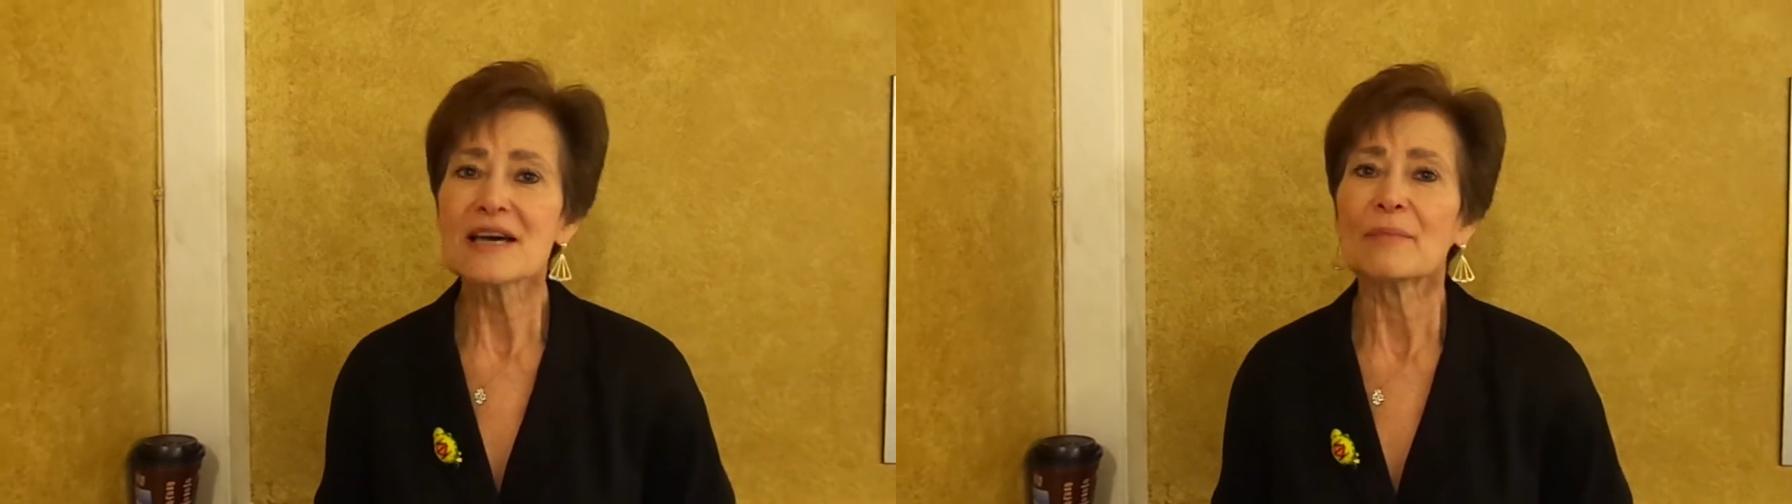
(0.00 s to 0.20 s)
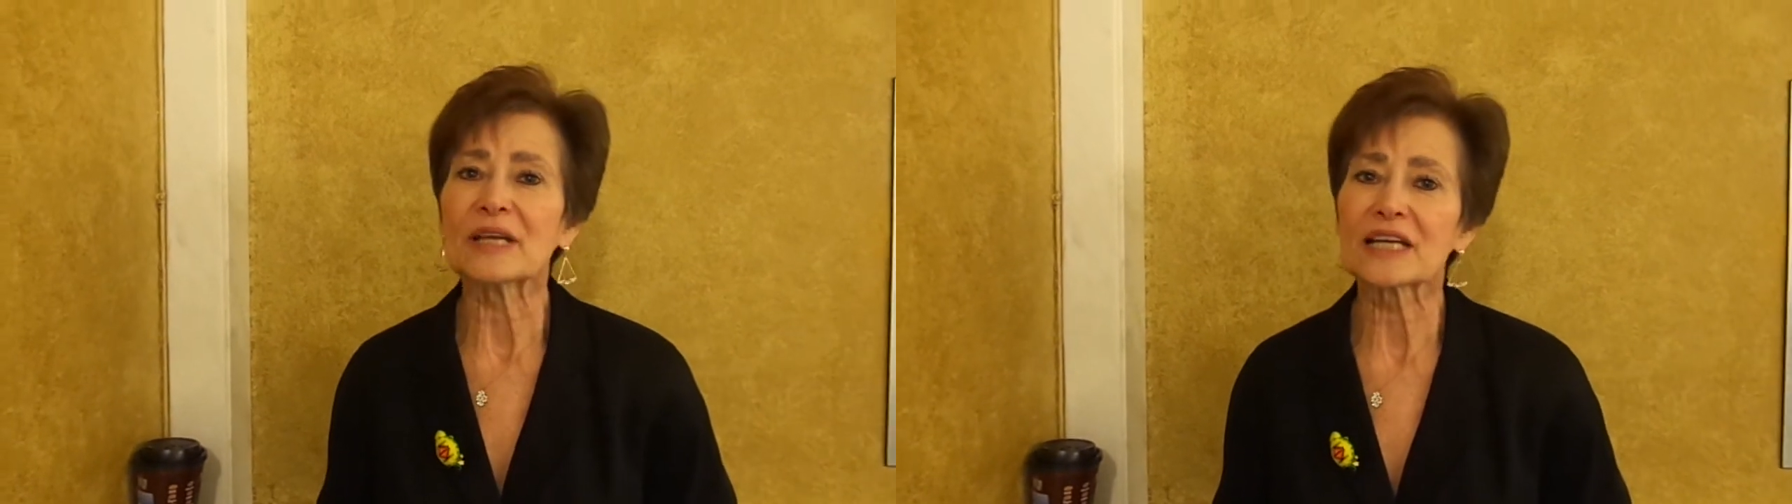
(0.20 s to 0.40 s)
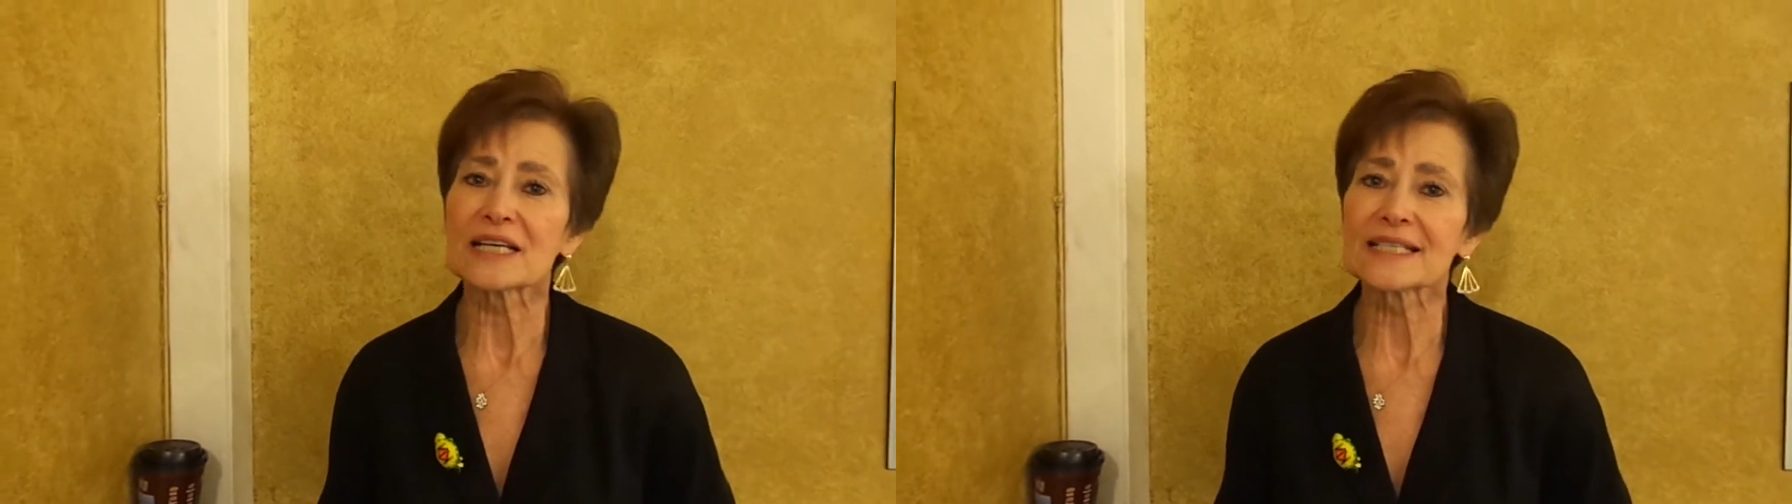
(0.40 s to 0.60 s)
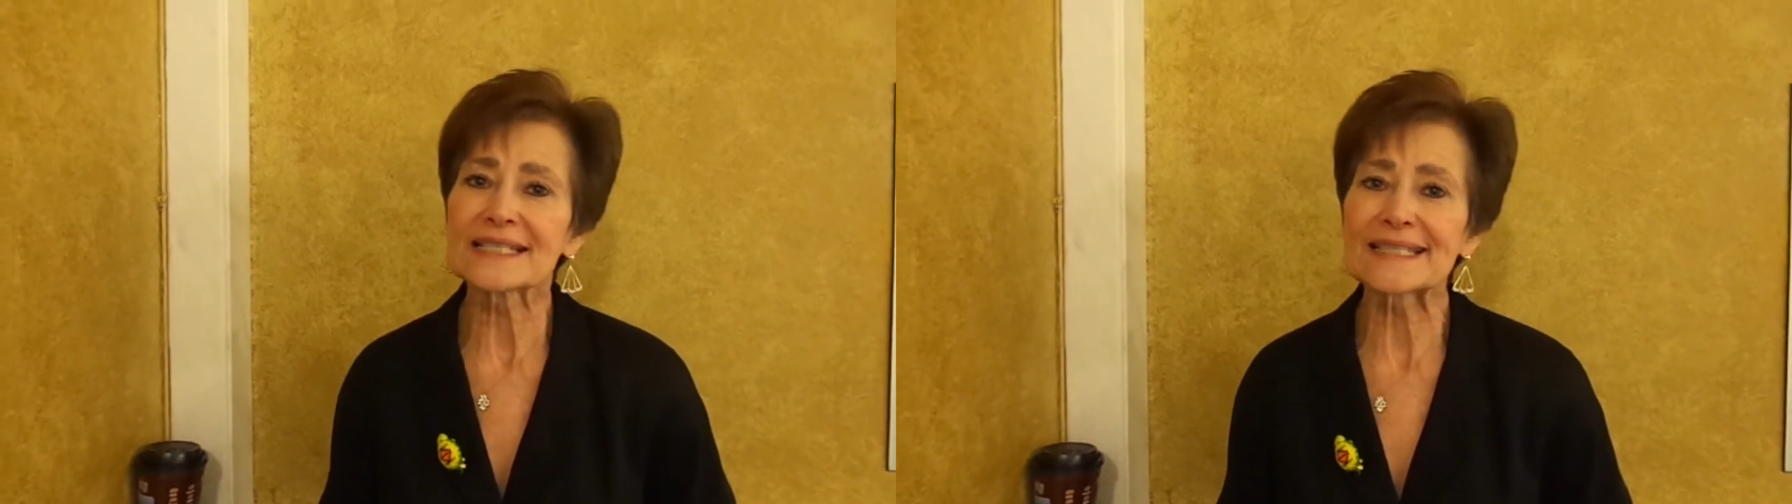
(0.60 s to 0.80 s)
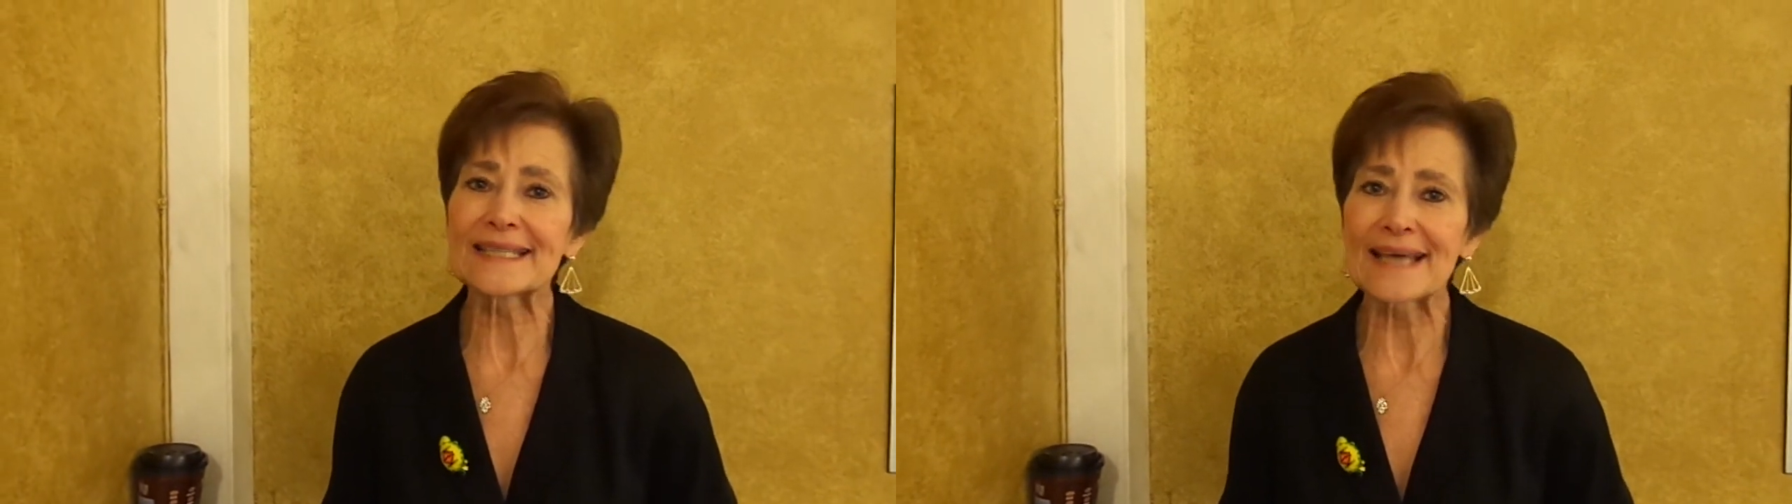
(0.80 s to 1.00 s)

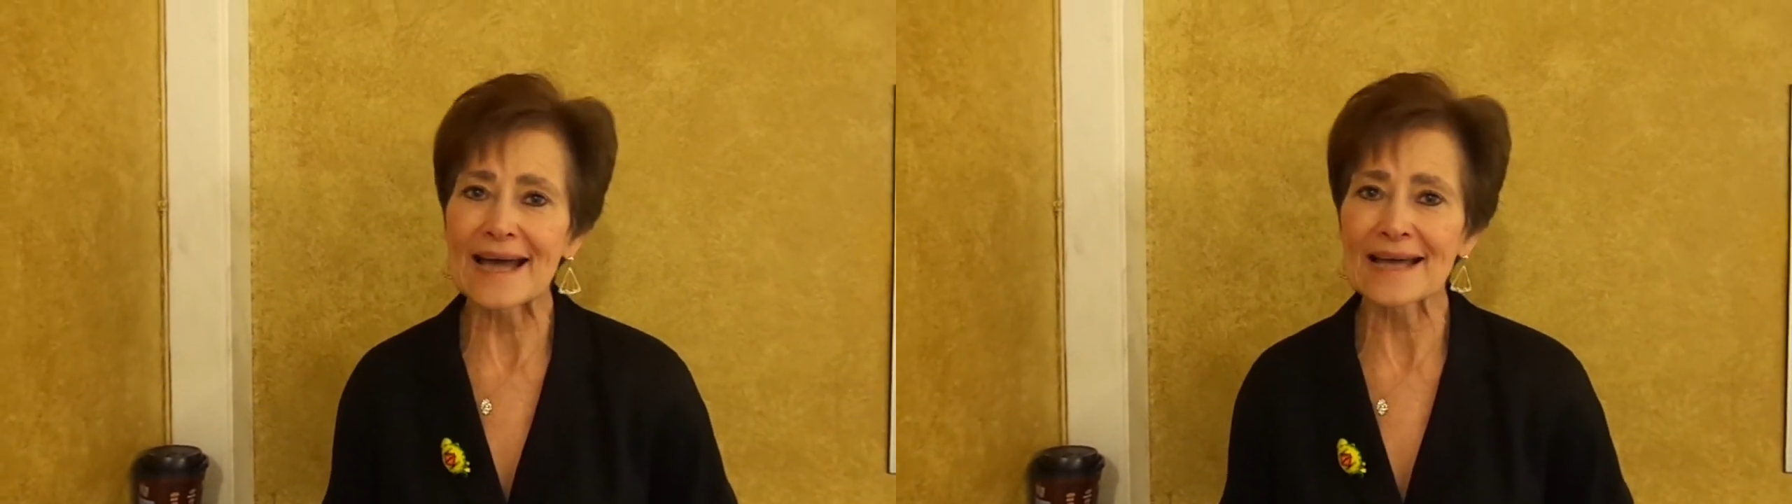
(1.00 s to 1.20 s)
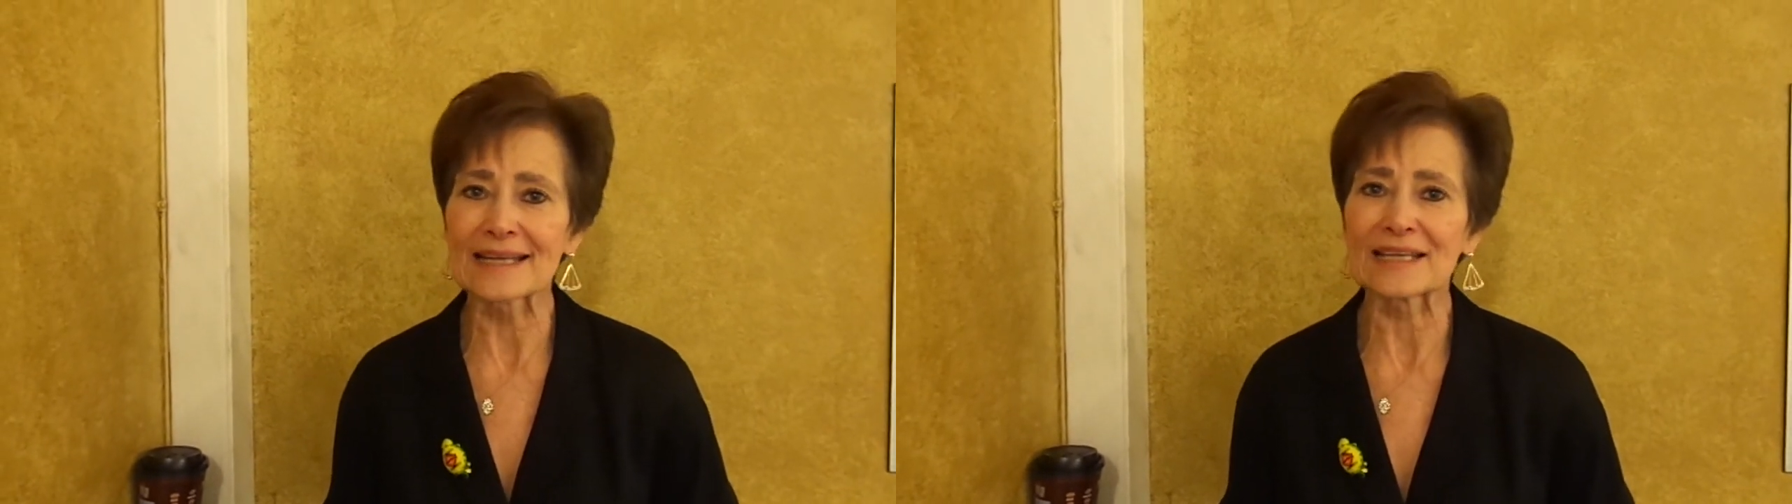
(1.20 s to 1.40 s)
because that